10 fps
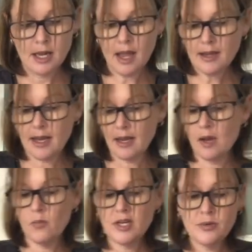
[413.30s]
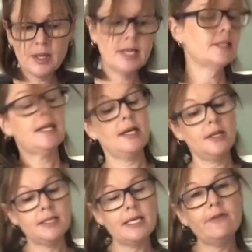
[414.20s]
Okay, and once we get to the end, you
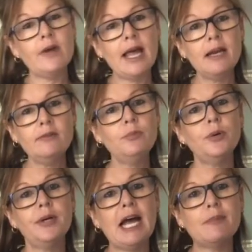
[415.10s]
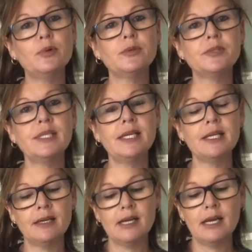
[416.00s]
can see if I had have put apples
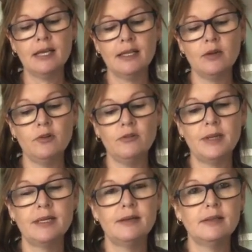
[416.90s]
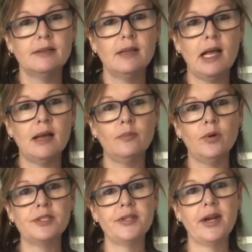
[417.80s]
here, they would have been um,
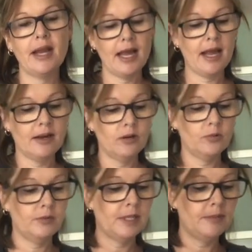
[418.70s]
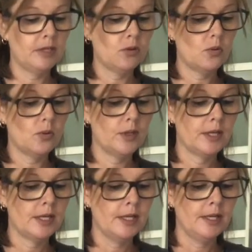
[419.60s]
pressing out, it would have been a bit awkward.
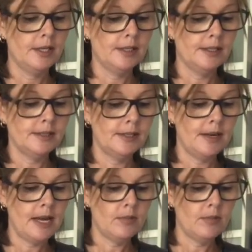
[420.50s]
So now